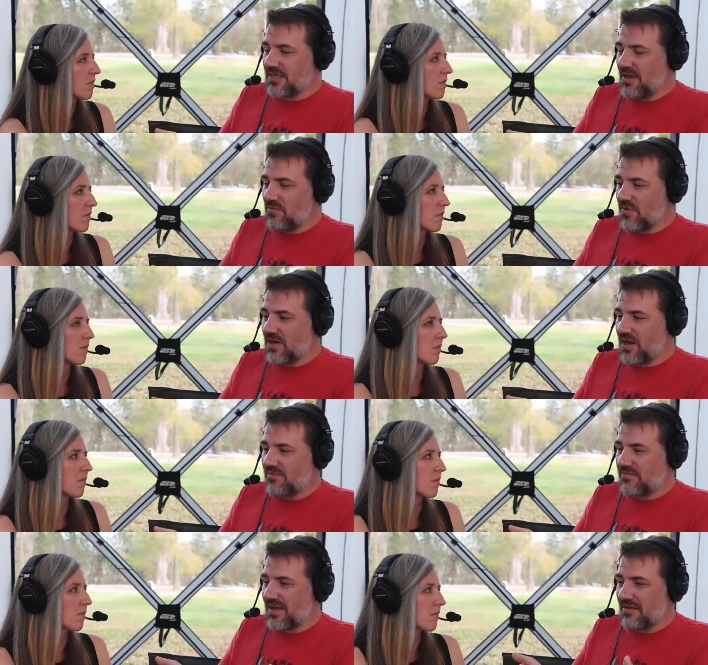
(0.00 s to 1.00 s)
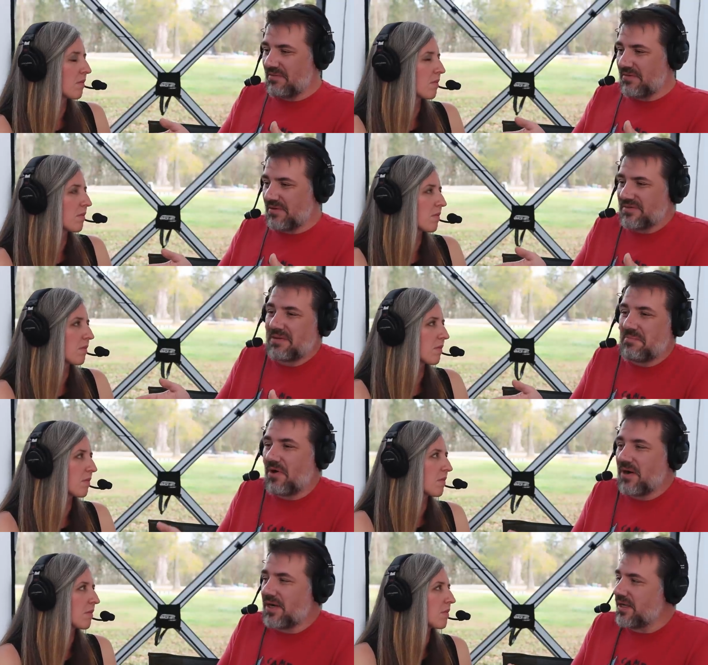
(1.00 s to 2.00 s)
Speaker 1: network of like, it's like
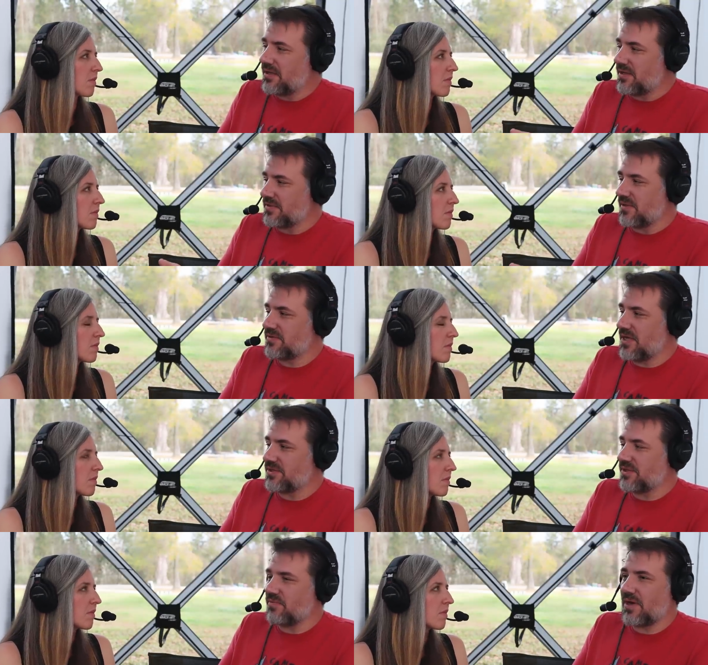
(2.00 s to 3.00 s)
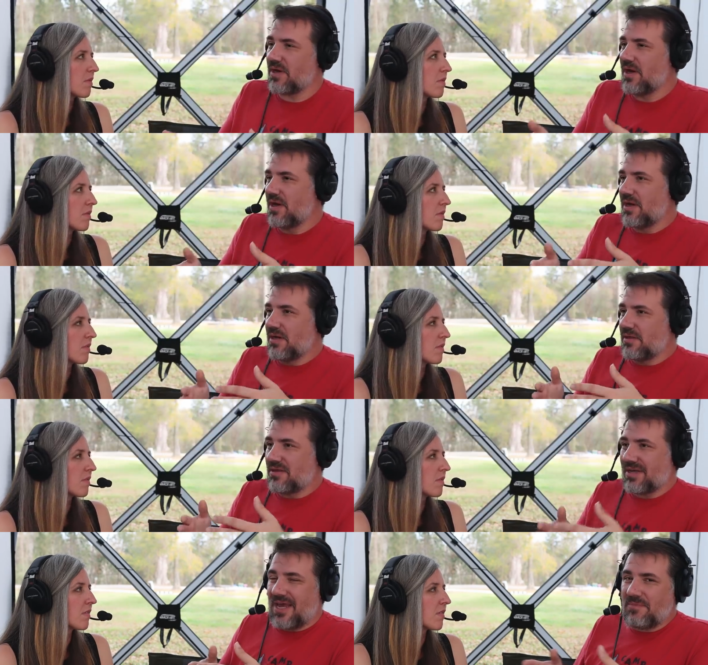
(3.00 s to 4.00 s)
marketing association where
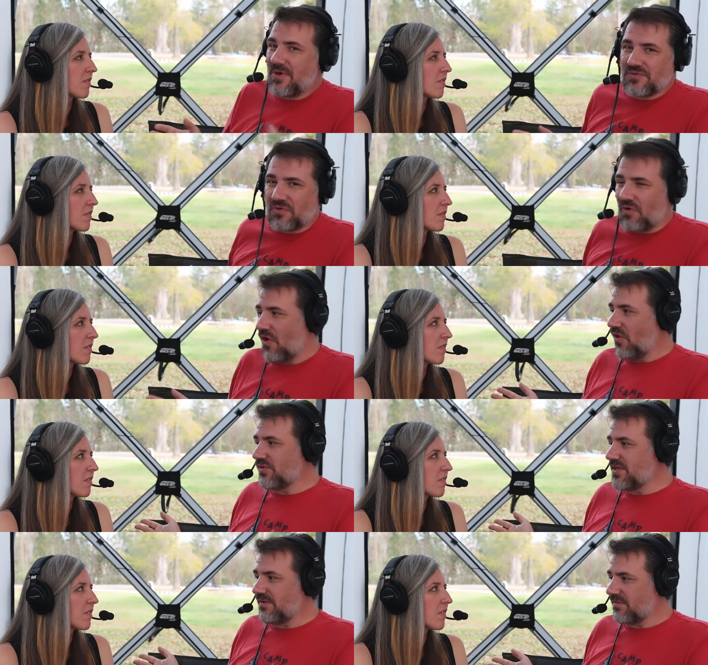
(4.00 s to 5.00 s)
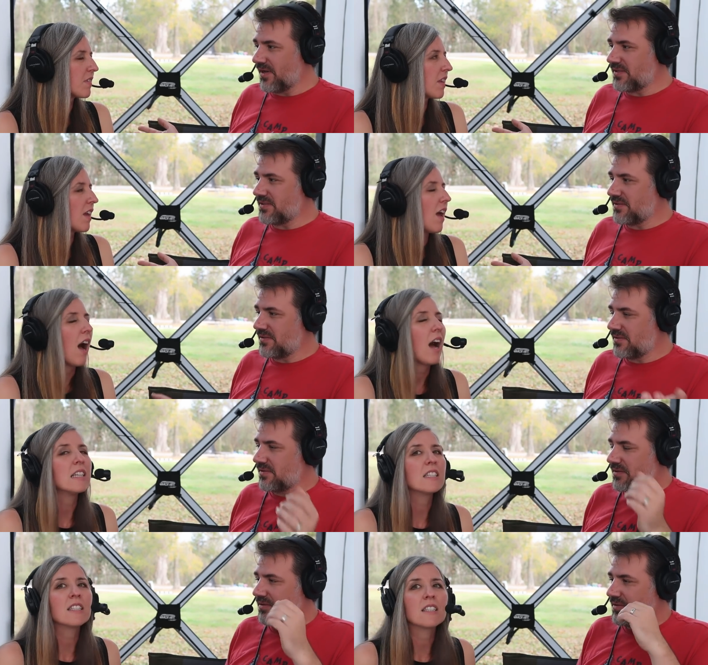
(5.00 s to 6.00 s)
the campgrounds were all different.
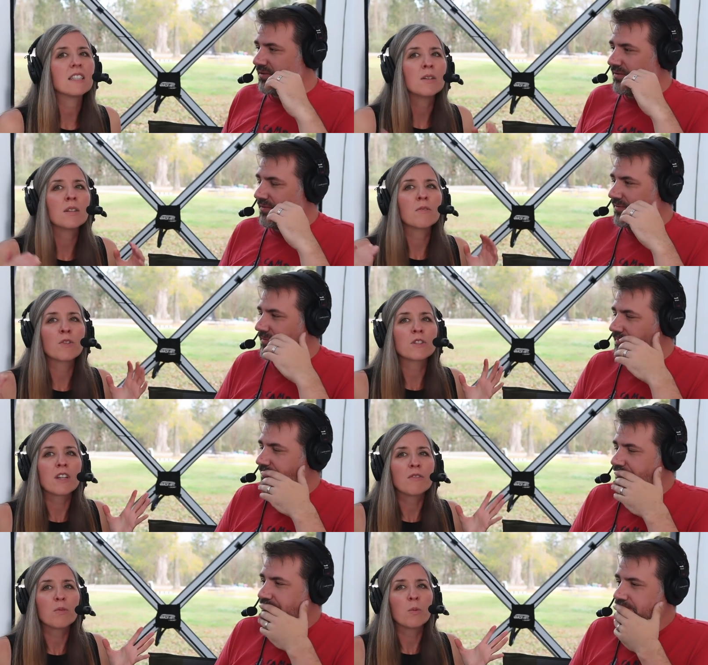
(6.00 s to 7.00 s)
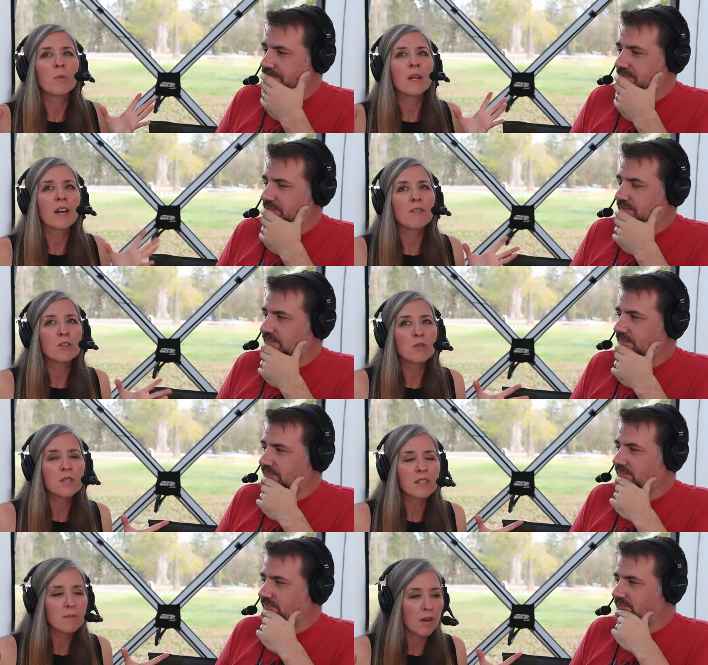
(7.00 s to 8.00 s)
Speaker 2: I just, uh, first off, we have to do
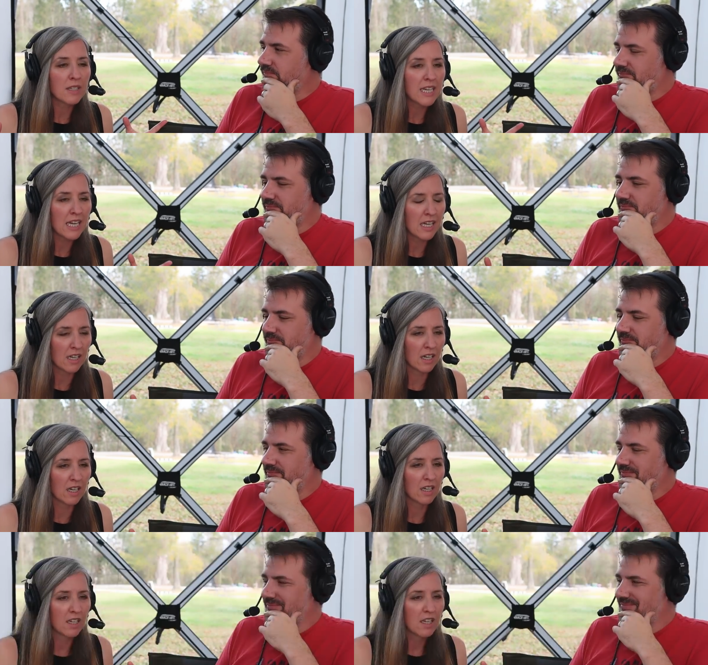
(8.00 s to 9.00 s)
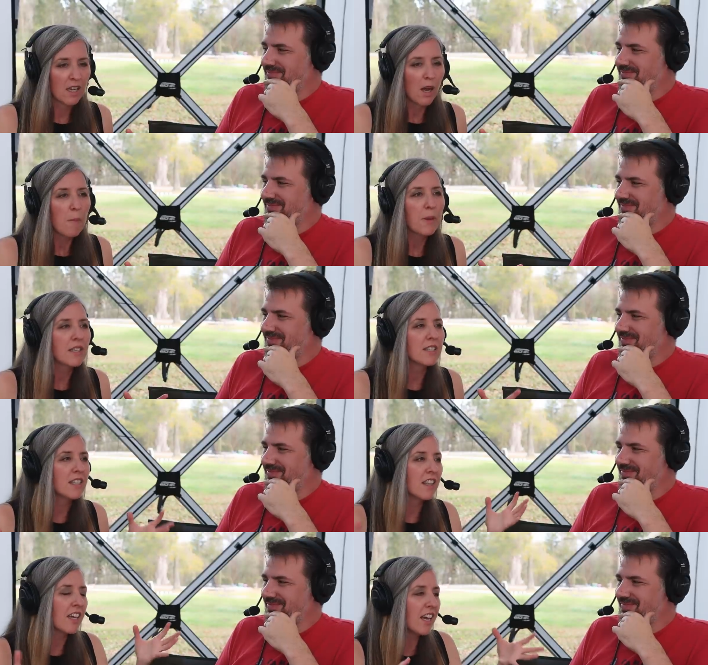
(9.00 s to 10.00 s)
this in Montana
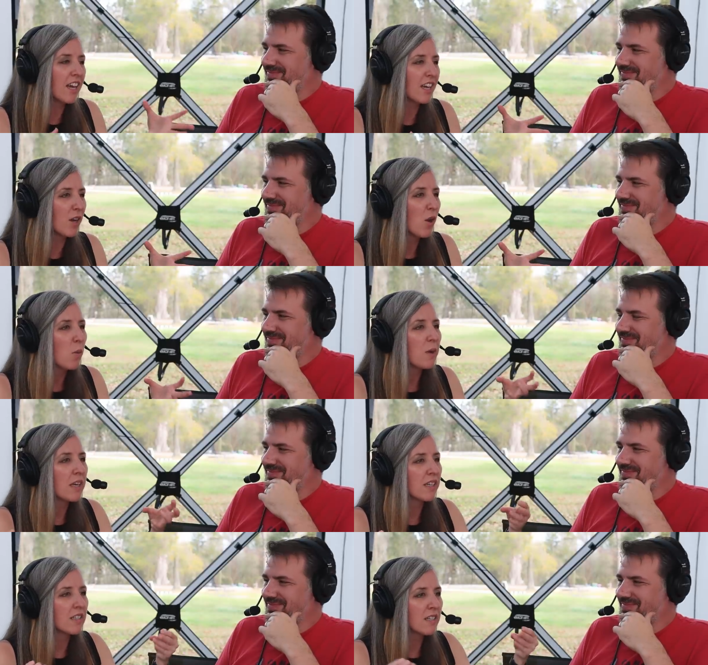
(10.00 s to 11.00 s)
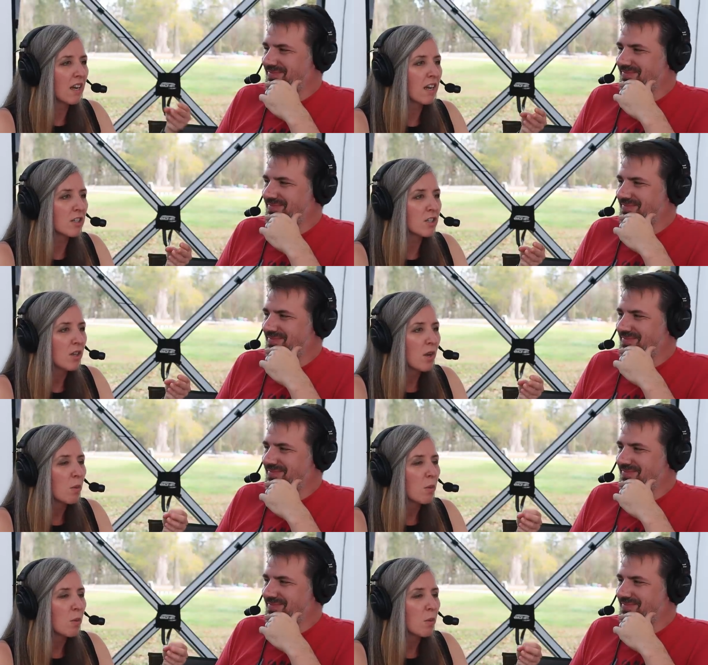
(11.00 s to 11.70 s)
because then we can get in touch